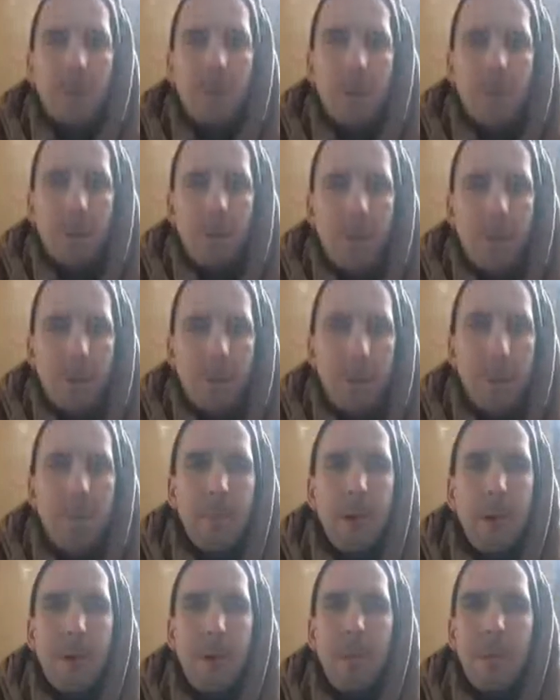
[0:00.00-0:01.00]
There's a
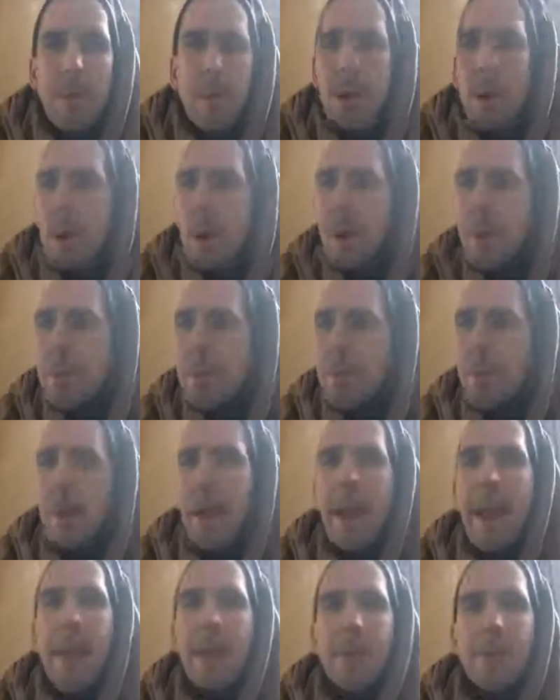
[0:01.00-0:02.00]
kripa, a
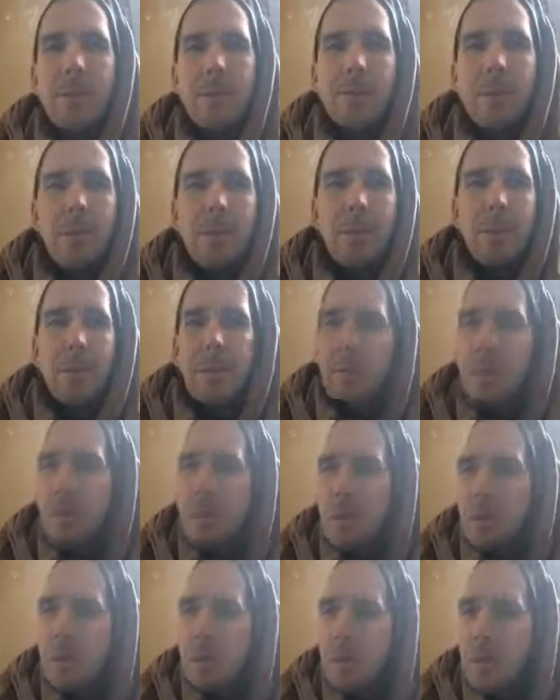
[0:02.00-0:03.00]
plant
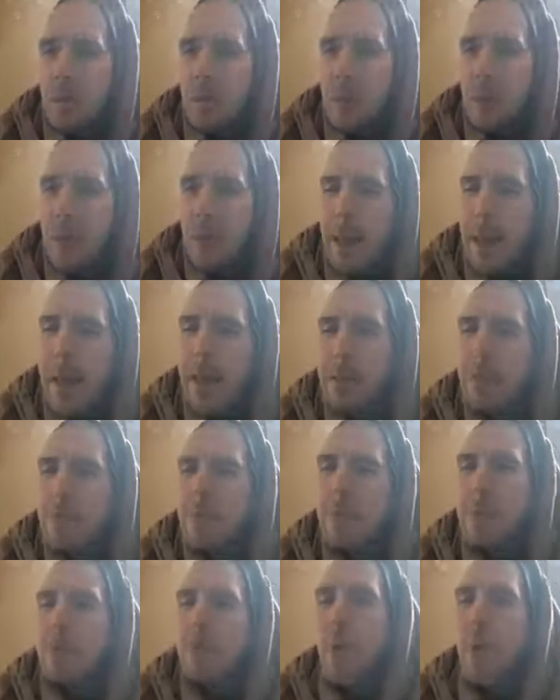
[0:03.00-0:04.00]

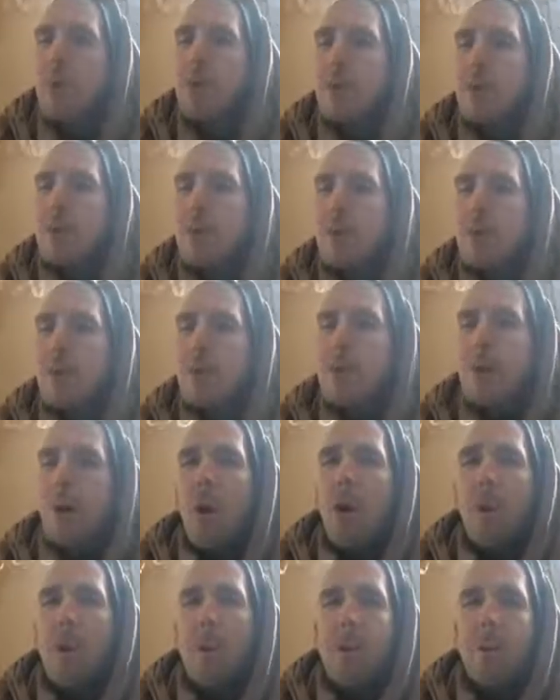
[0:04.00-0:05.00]
of devotion is
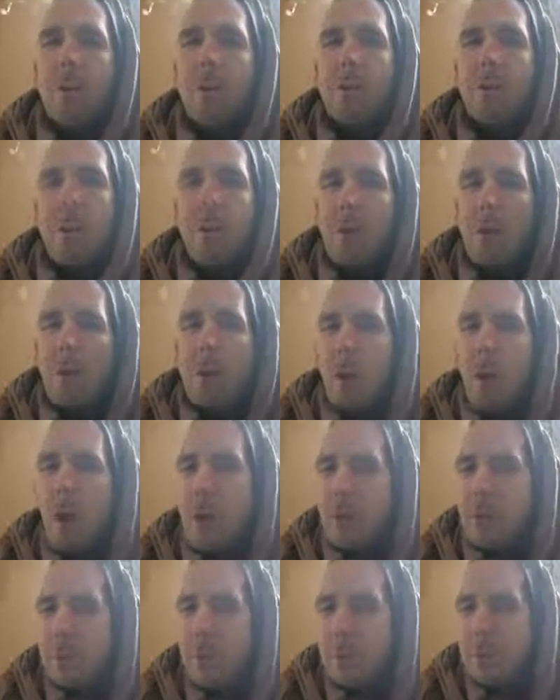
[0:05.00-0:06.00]
growing from your heart.